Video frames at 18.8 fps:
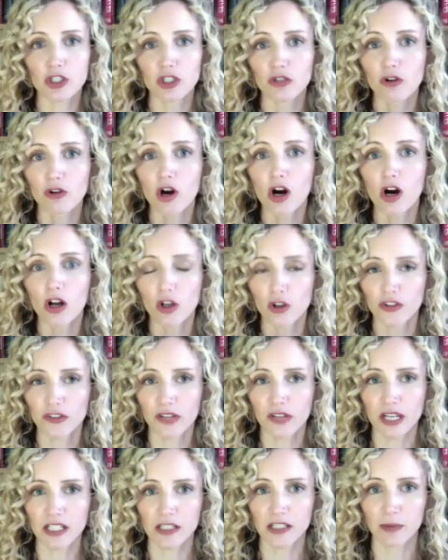there are lots of
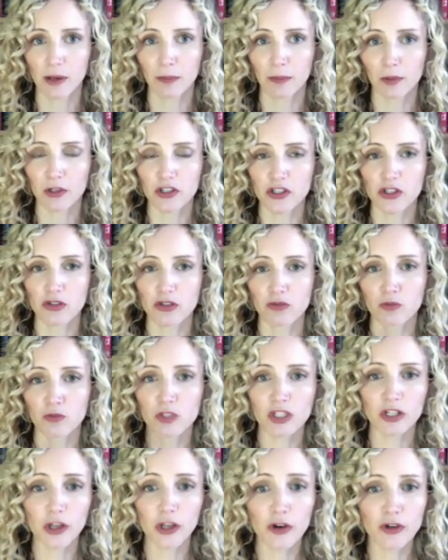cases about prostitution which
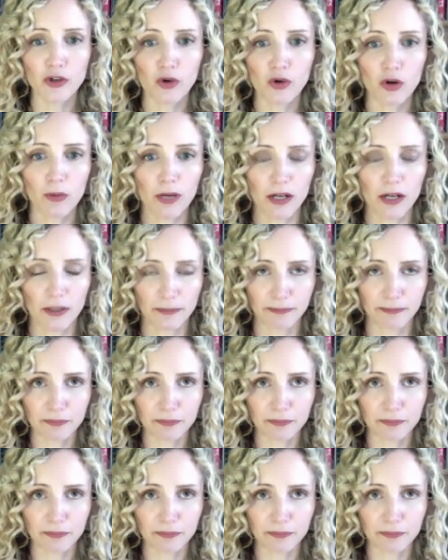I don't talk about